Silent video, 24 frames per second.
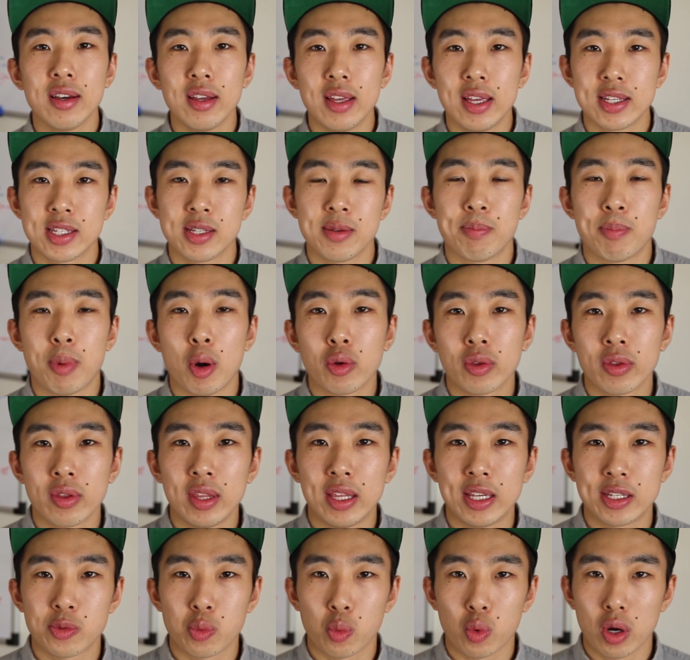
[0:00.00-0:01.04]
is in both of
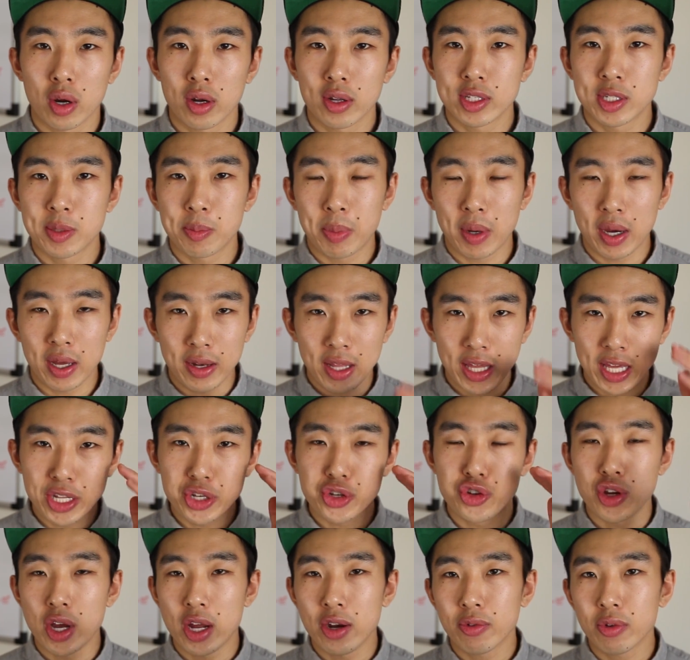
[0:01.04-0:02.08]
these words, but in
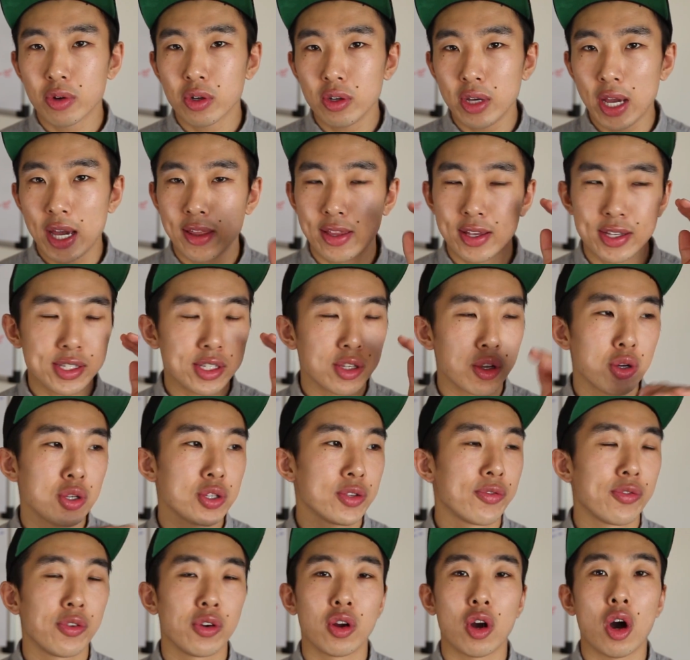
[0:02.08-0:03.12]
general, and this goes
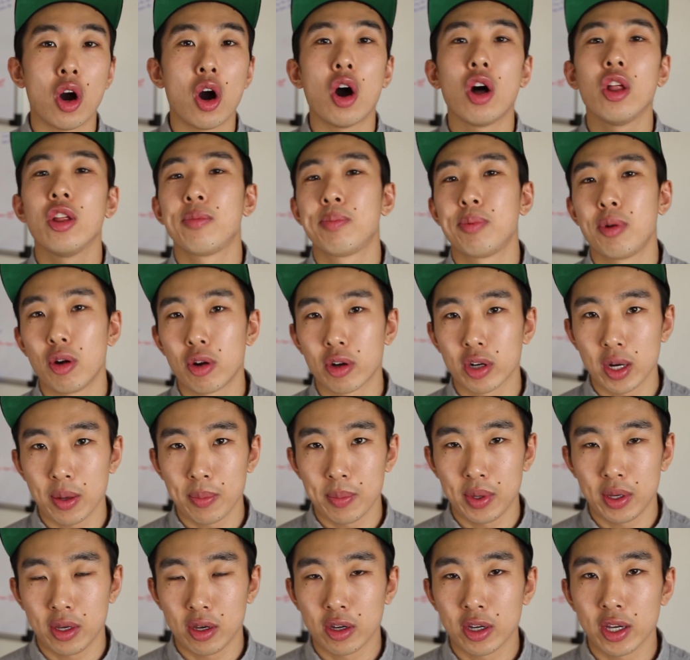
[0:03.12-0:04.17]
for all of
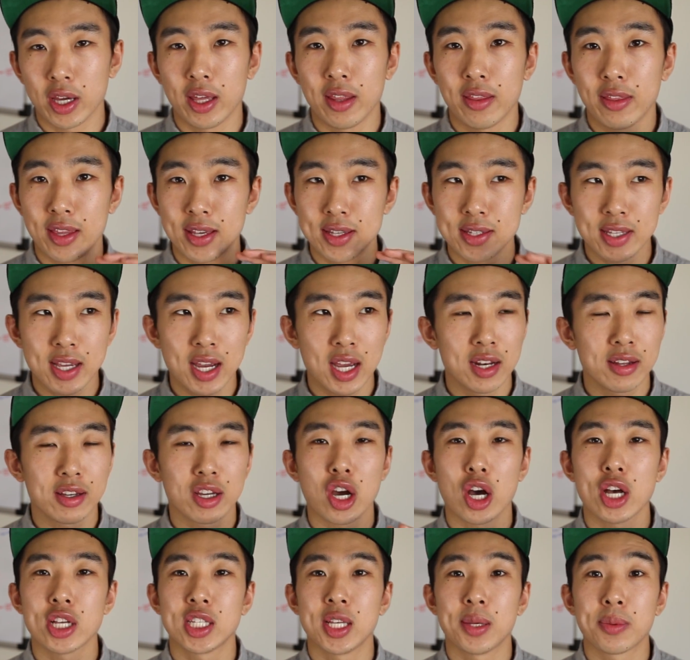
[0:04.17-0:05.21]
programming, okay? This kind of
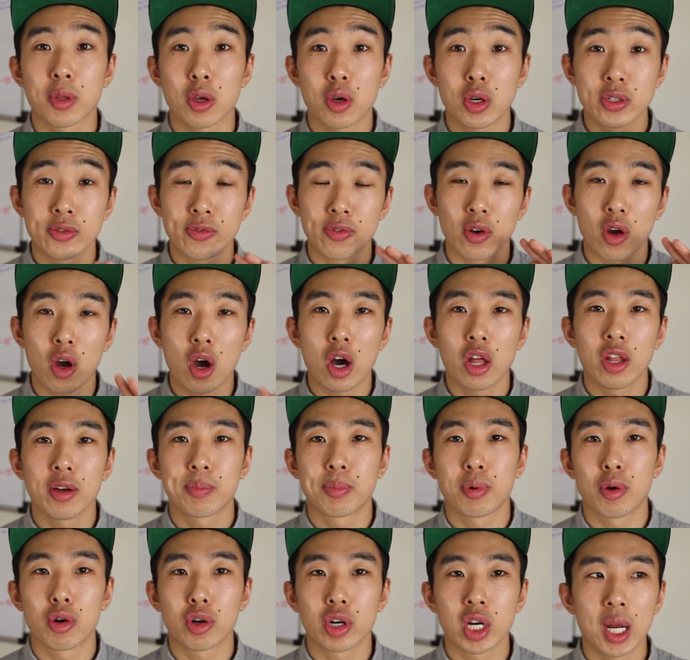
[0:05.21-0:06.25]
concept goes for all of
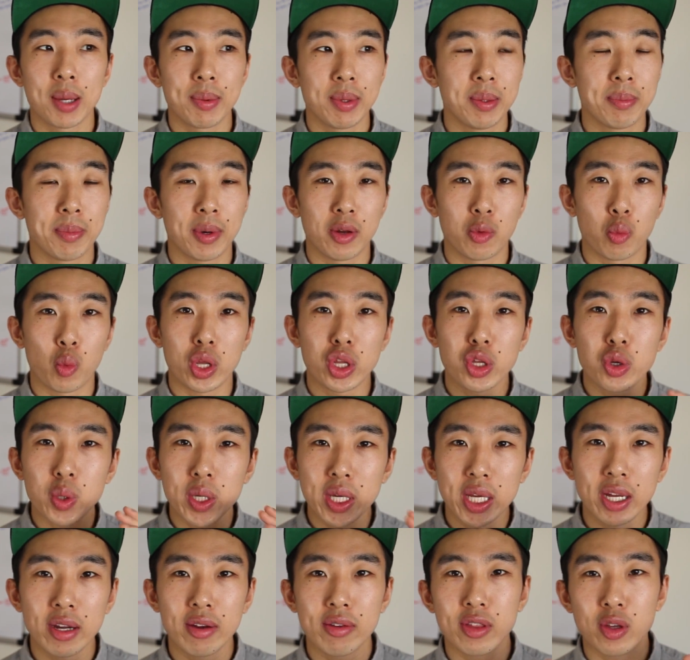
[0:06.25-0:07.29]
programming, but when you
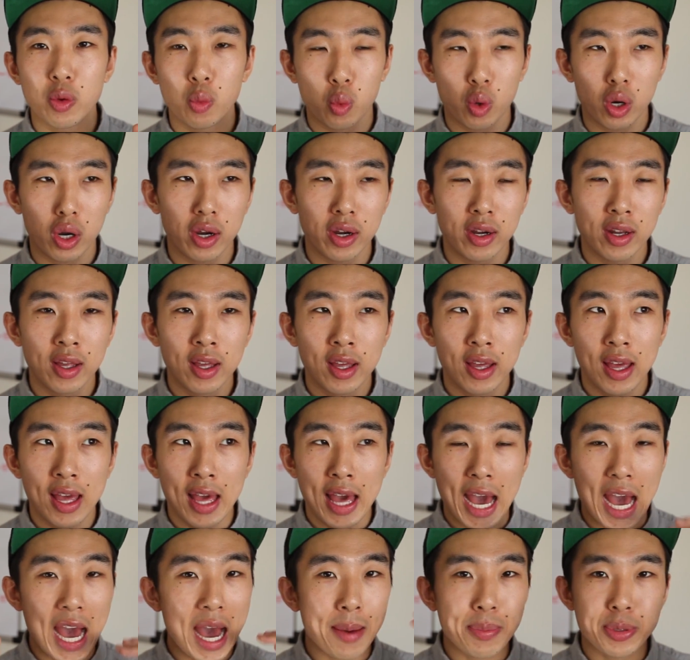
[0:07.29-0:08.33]
hear the word
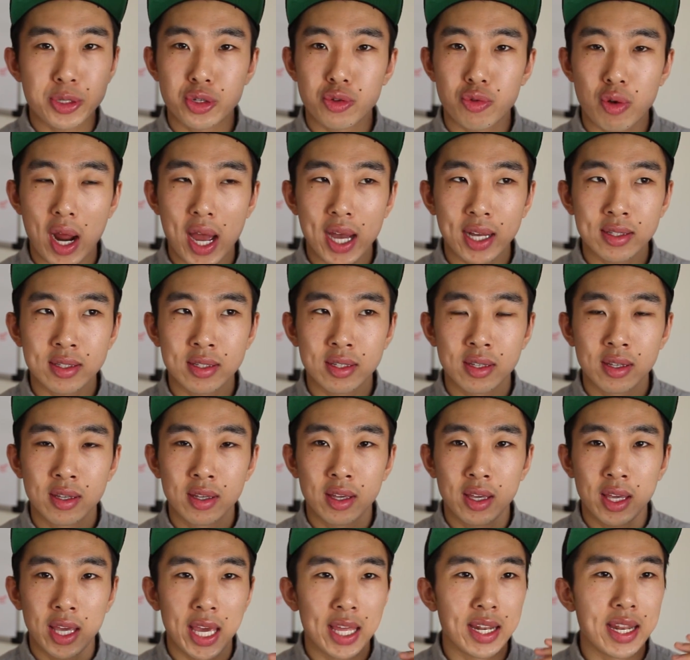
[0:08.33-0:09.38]
abstract
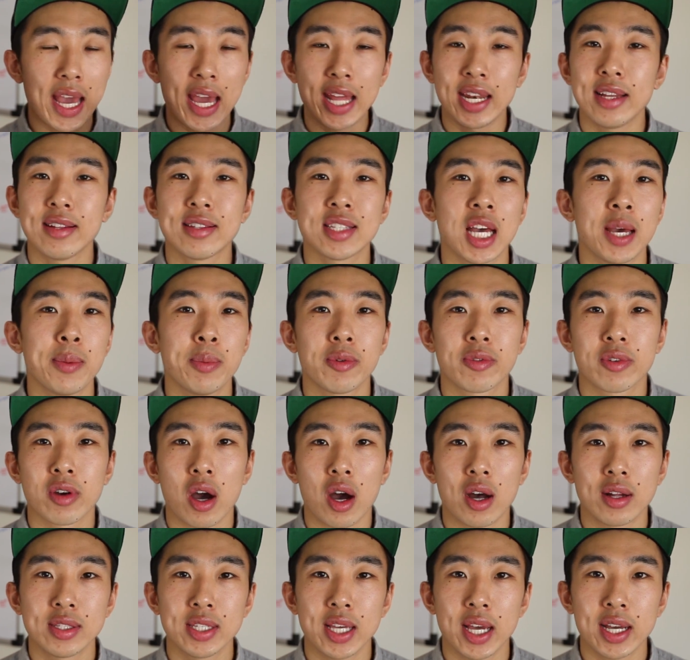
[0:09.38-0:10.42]
in any type of
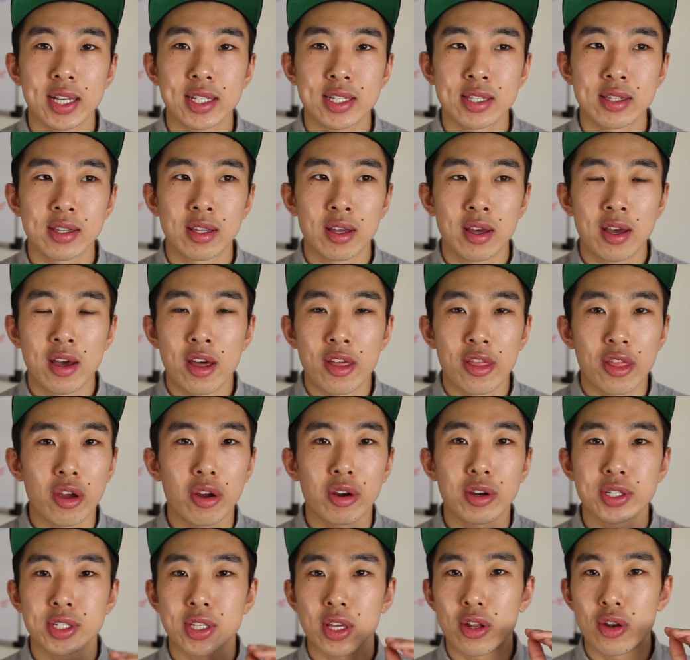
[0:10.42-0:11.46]
context,
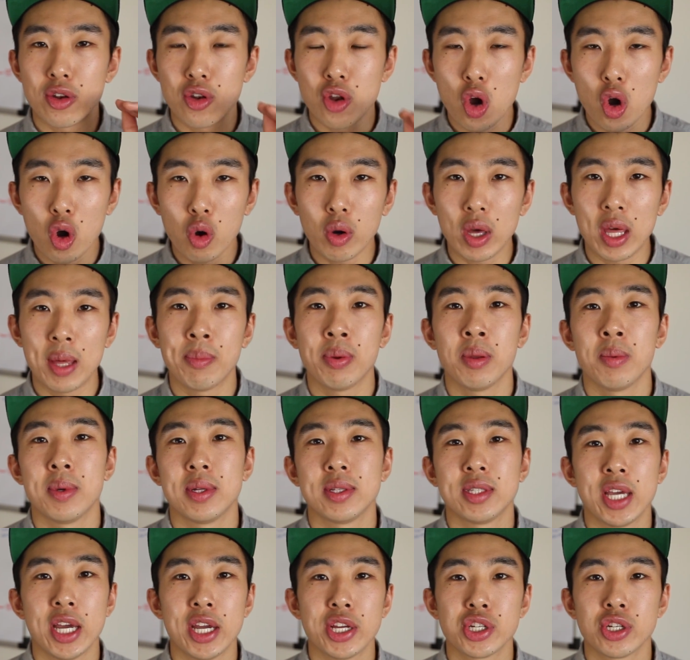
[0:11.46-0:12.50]
there's no
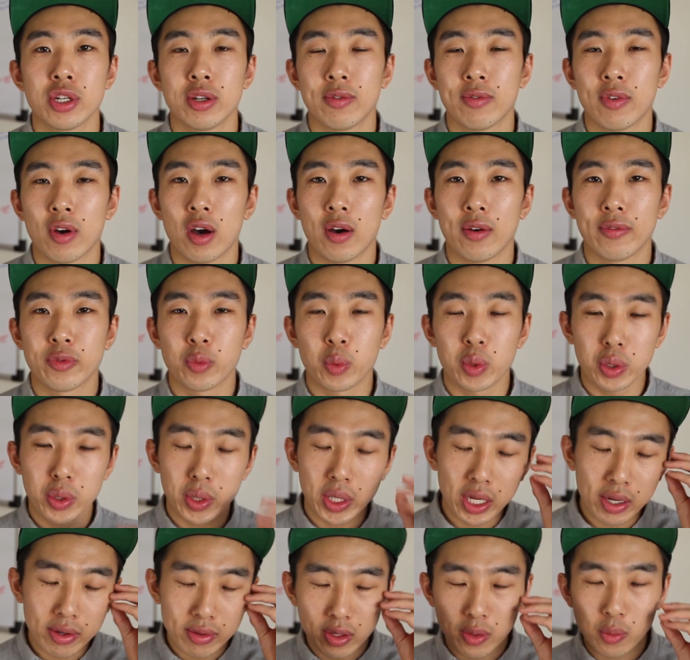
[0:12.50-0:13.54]
implementation involved. When you
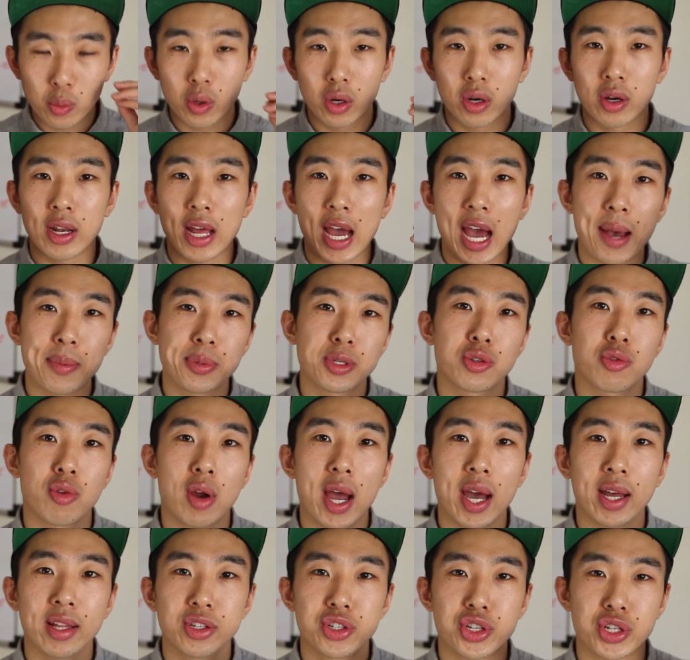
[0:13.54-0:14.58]
hear the word
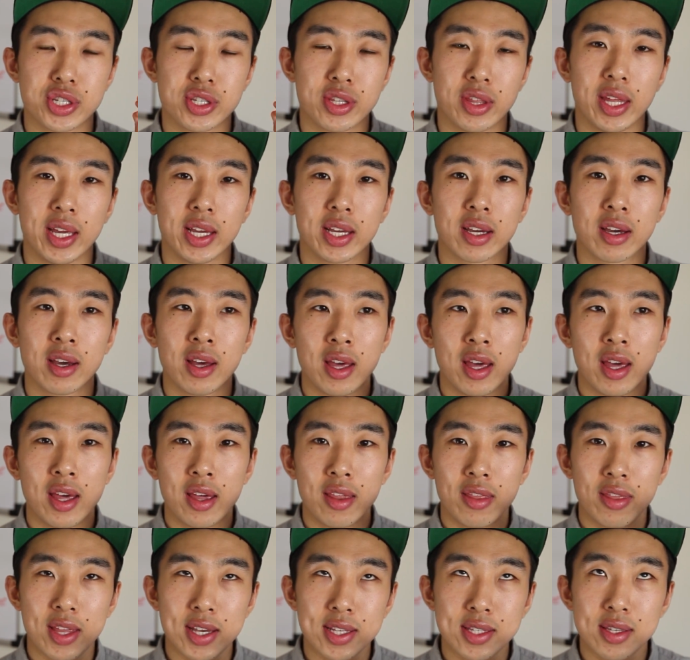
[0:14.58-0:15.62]
abstract, just think
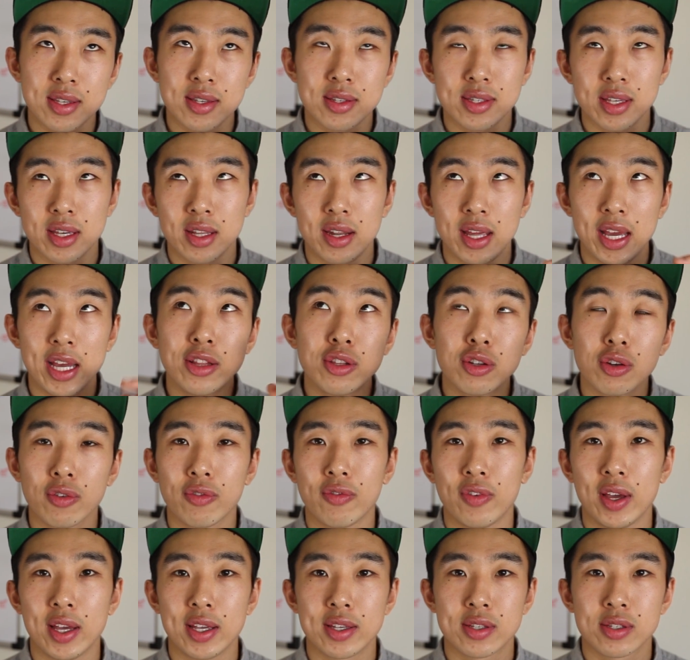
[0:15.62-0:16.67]
this is an
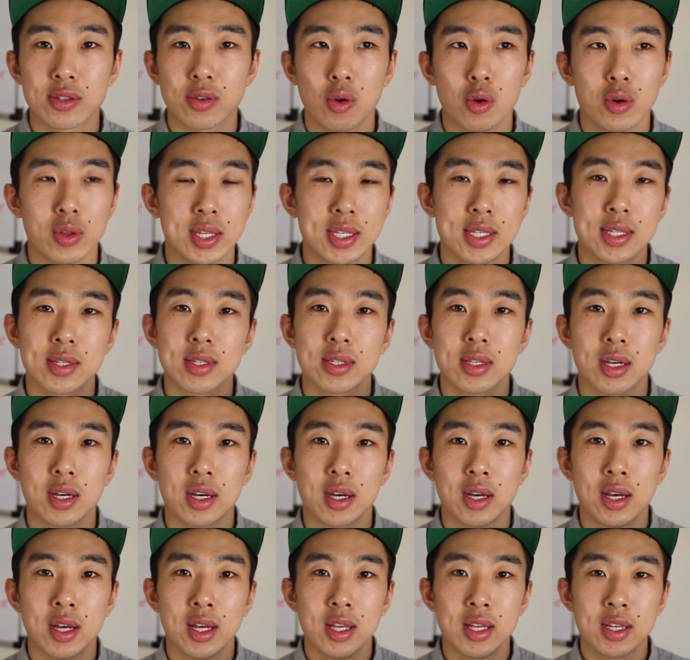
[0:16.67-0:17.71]
interface or this is
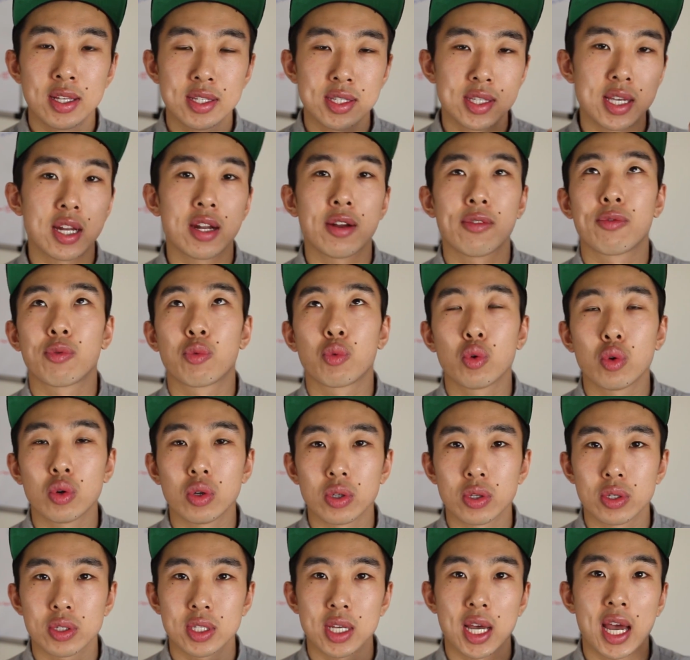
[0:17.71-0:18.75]
a set of
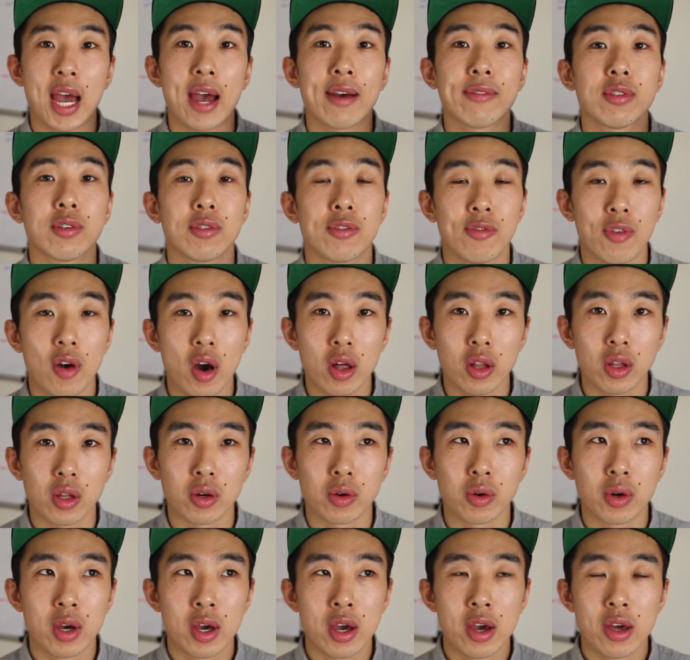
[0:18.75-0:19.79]
rules I have to follow.